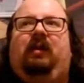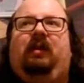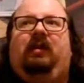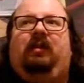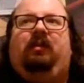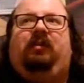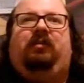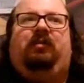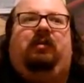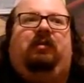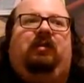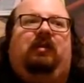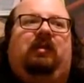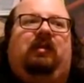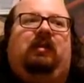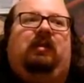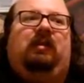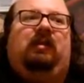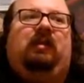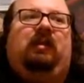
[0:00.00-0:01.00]
intro
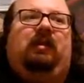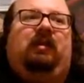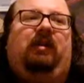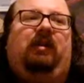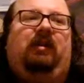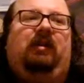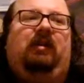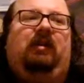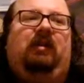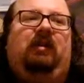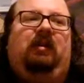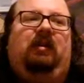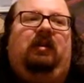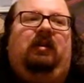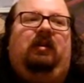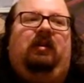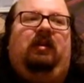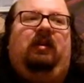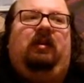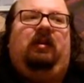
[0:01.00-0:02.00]
into the series.
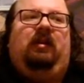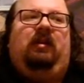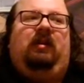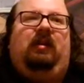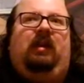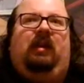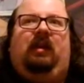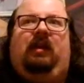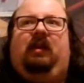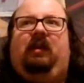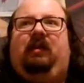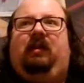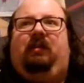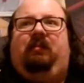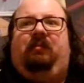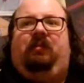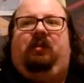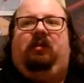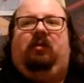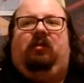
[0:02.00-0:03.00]
Then
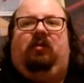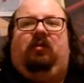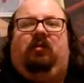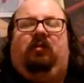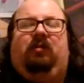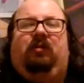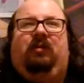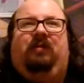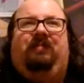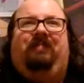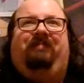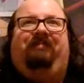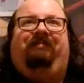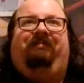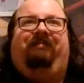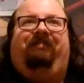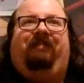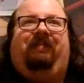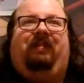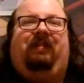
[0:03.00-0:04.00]
came Gold,
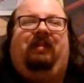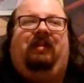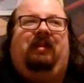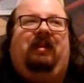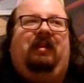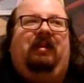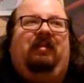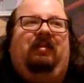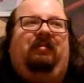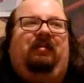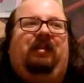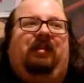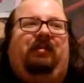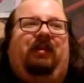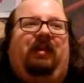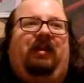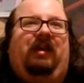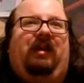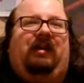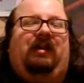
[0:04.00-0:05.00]
was
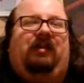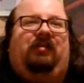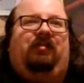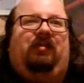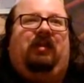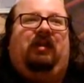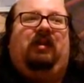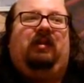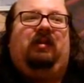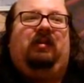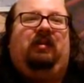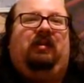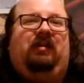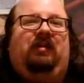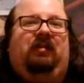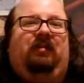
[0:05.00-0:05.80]
my next one.